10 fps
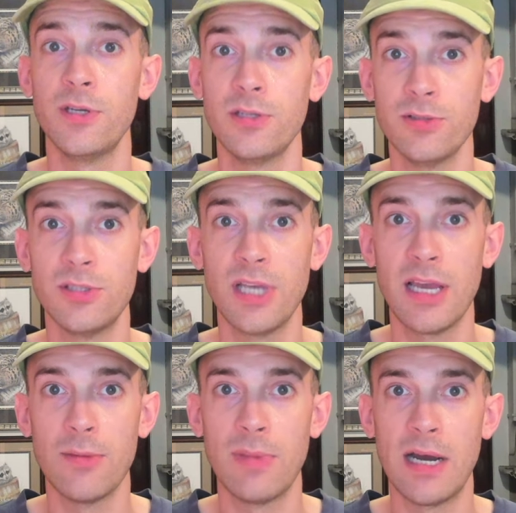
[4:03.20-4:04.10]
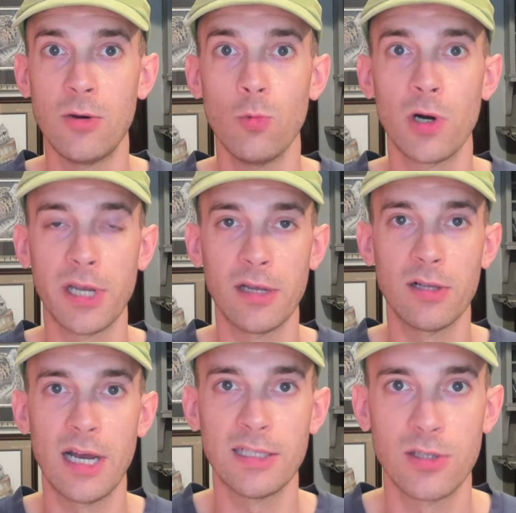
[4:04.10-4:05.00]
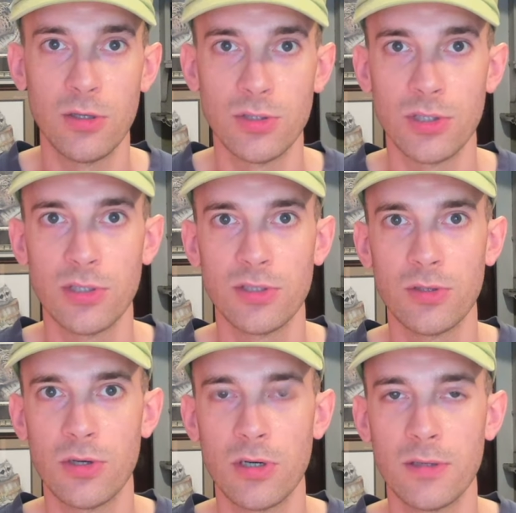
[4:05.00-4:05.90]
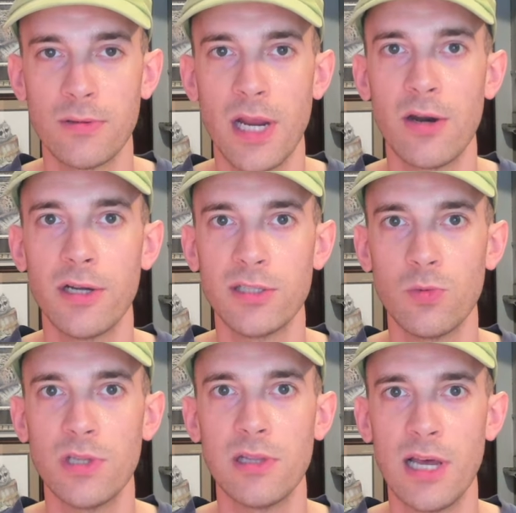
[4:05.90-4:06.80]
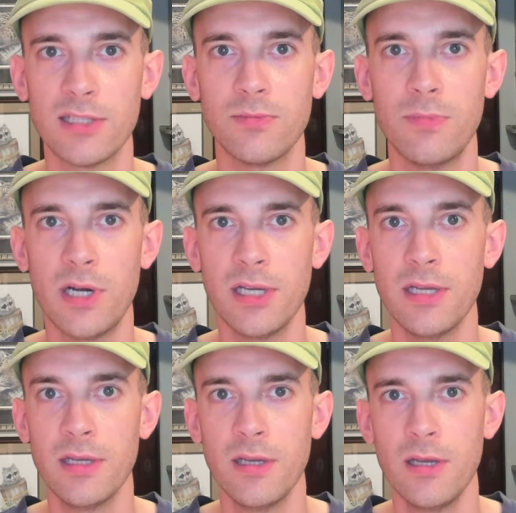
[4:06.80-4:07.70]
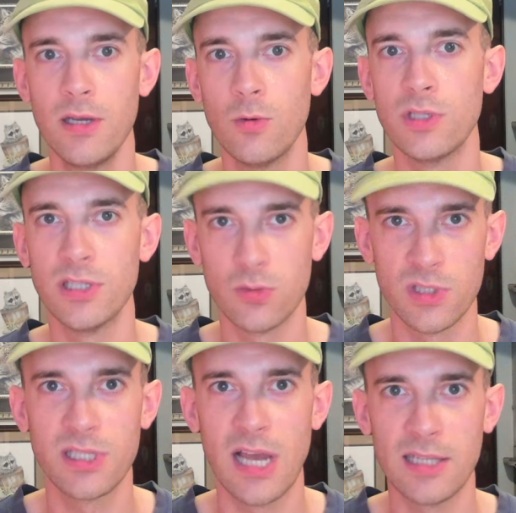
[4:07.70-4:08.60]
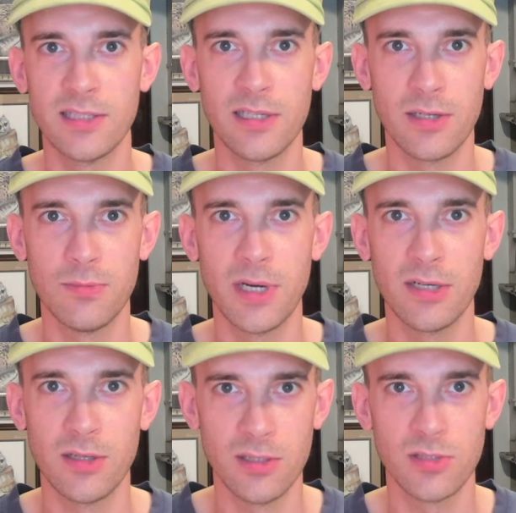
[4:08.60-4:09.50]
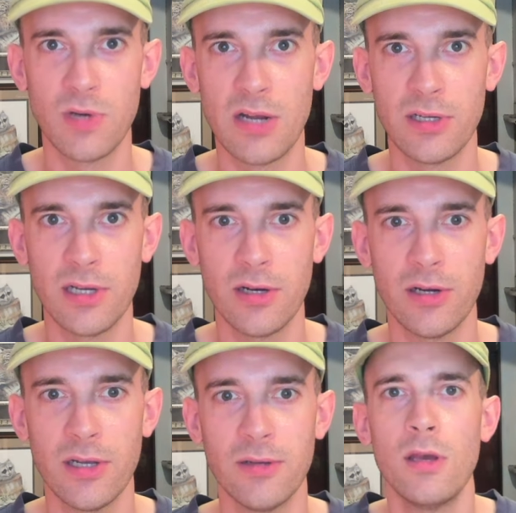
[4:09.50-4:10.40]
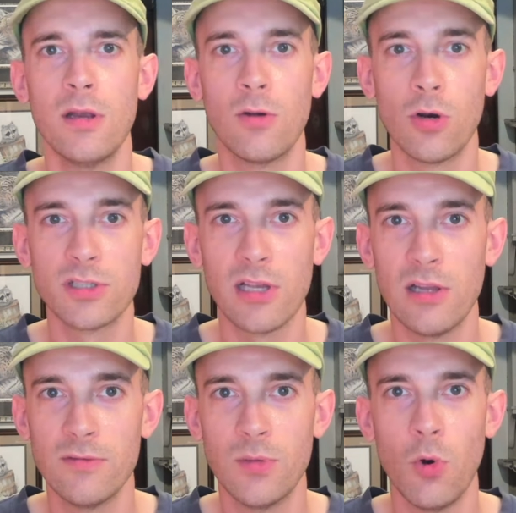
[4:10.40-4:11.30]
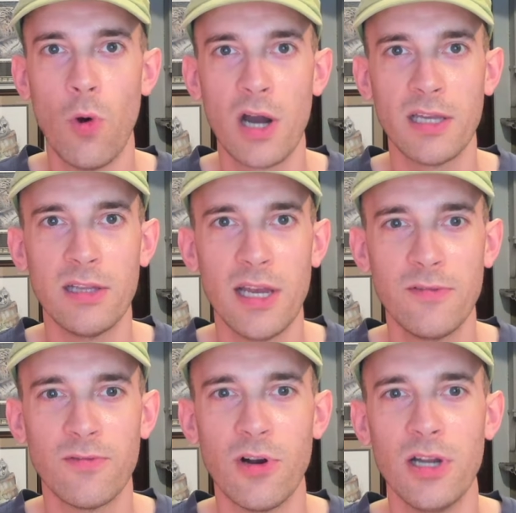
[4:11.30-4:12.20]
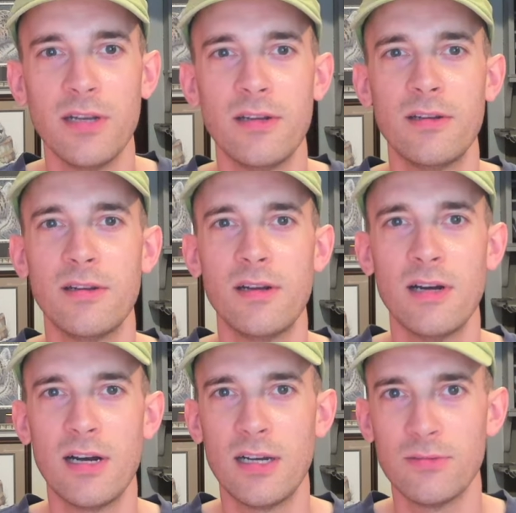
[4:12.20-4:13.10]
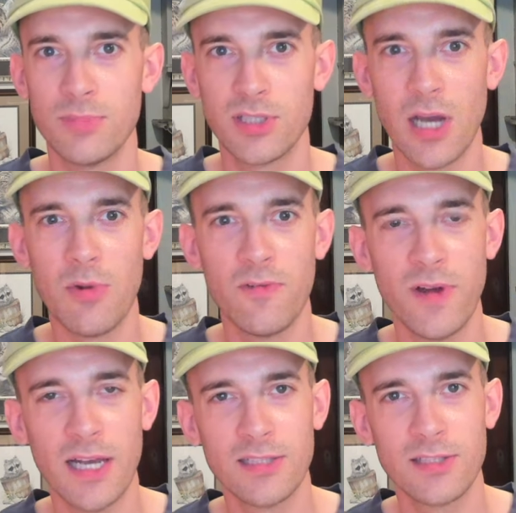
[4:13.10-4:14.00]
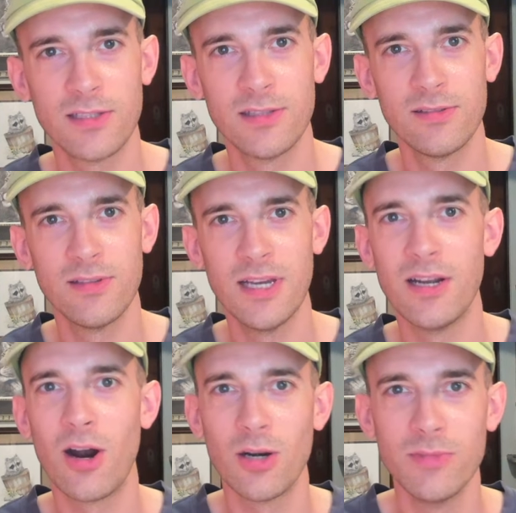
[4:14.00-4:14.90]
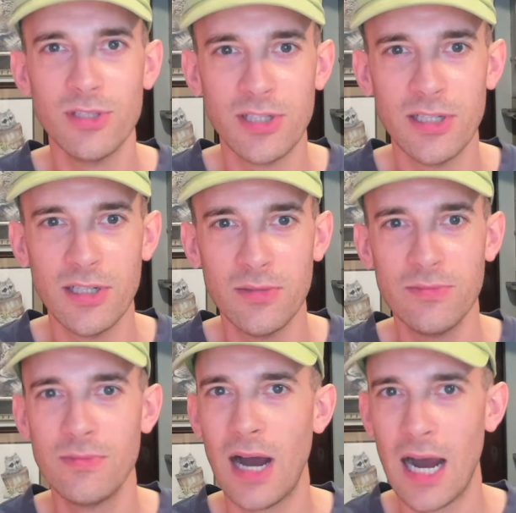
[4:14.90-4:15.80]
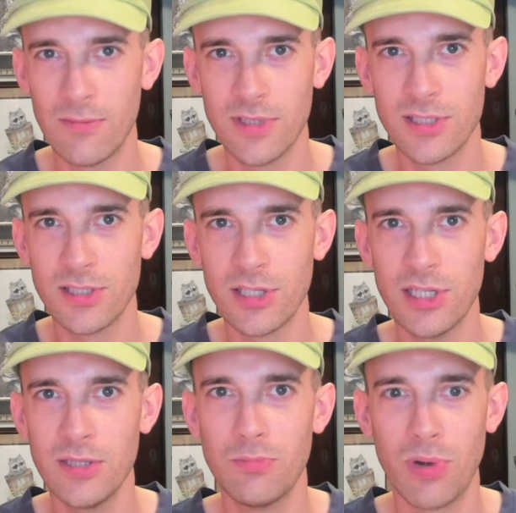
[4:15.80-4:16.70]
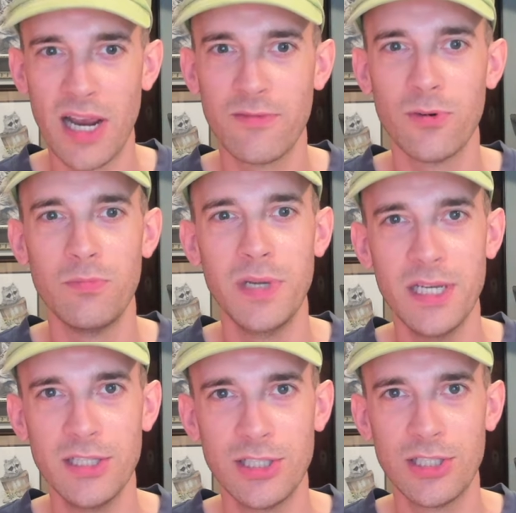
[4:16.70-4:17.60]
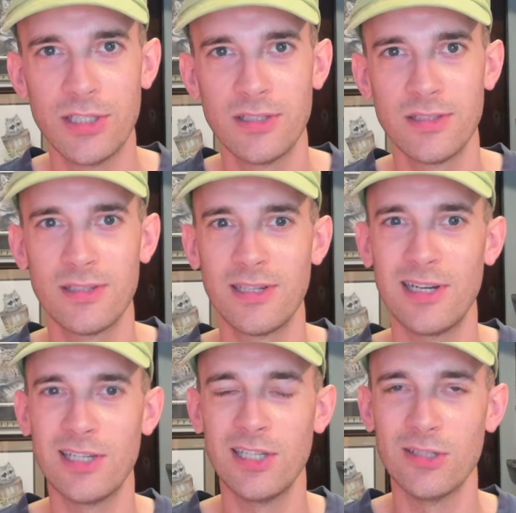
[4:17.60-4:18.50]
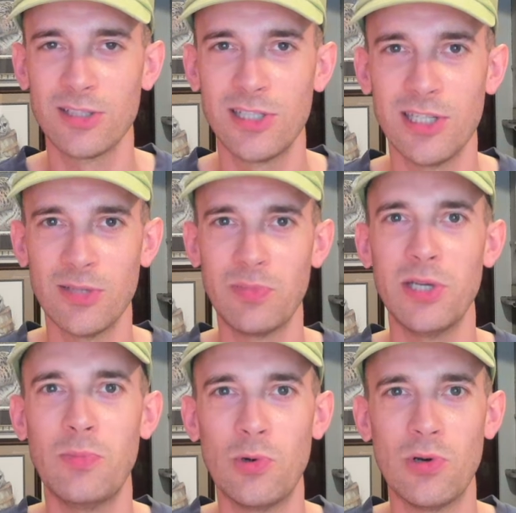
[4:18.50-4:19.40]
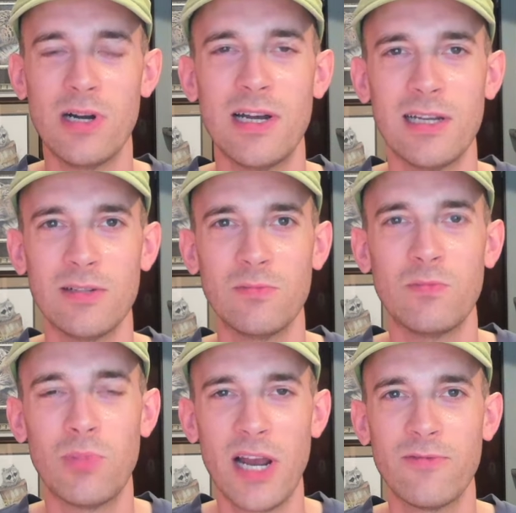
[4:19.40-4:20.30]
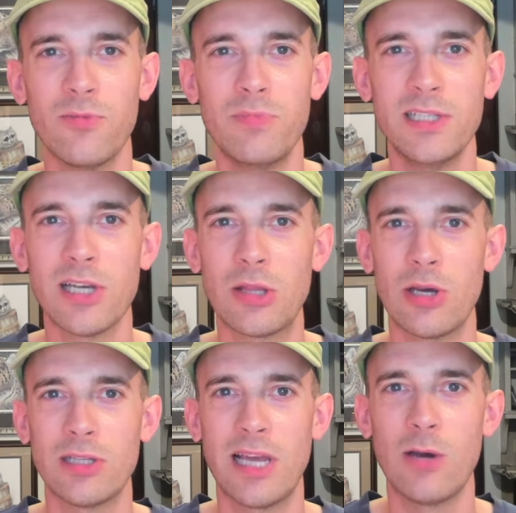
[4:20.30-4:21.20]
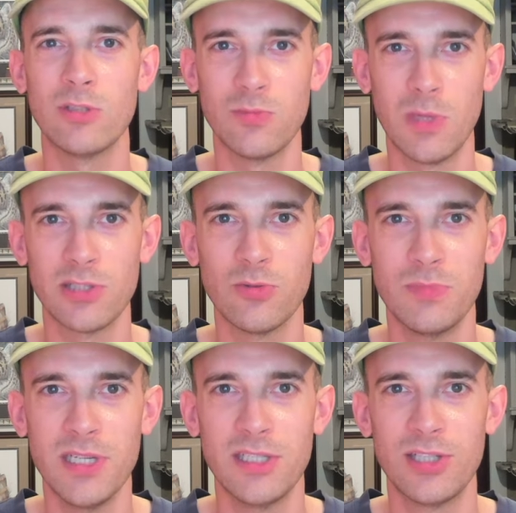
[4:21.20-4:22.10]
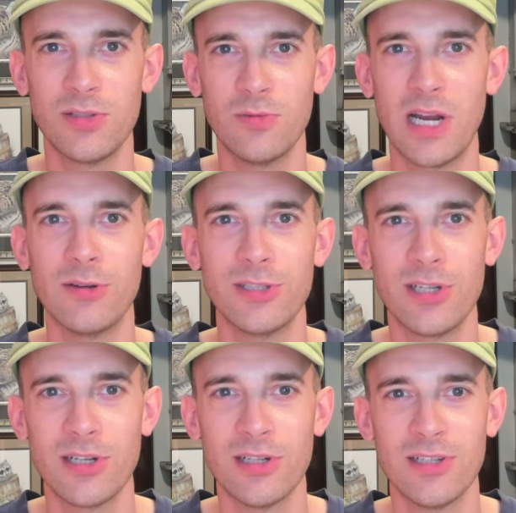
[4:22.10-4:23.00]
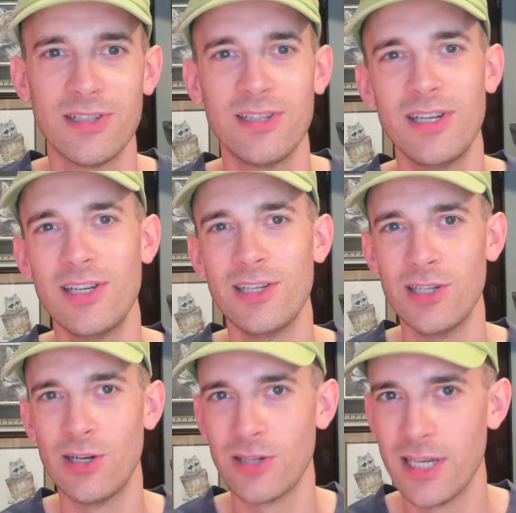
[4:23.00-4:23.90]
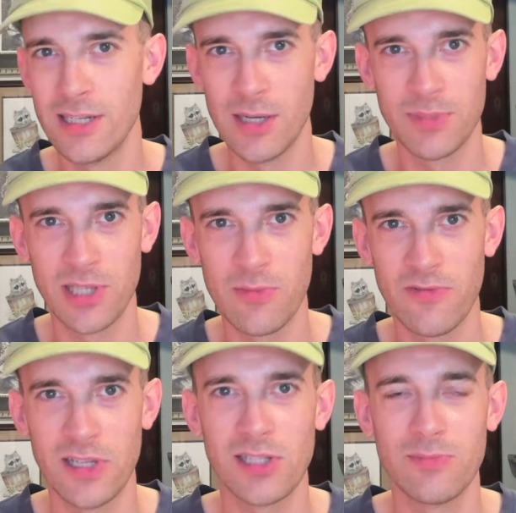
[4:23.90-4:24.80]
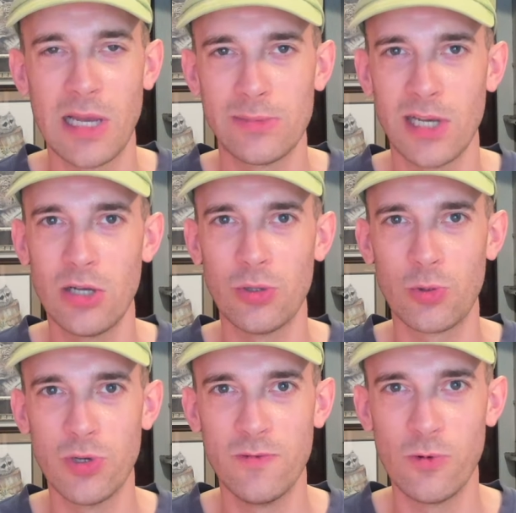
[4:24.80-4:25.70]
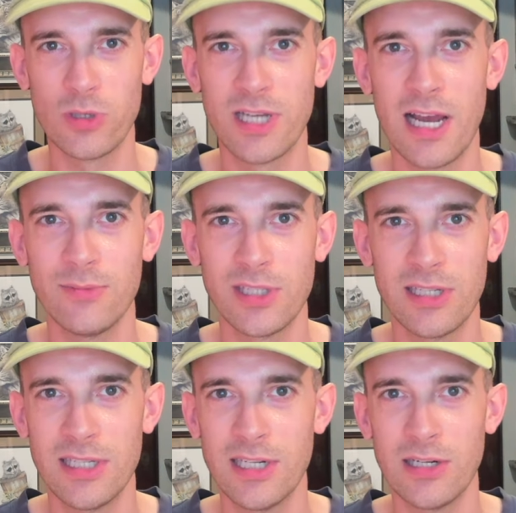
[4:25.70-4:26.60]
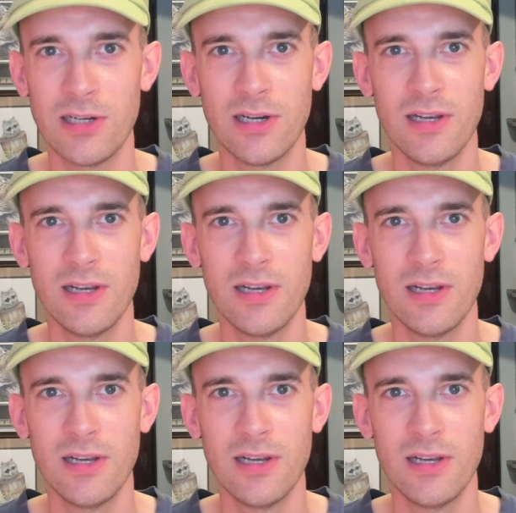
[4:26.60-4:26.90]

you'd say, about working class cultures or areas with less money, which is Wisconsin compared to the surrounding area. And of course, I love the Milwaukee lakefront, um, Summerfest, an art museum, obviously, Bradford Beach. Uh, you know, seeing the people on Bradford Beach, I thought that was Muscle Beach when I was younger. You know, hitting up Summerfest, sometimes I go three, four times in a year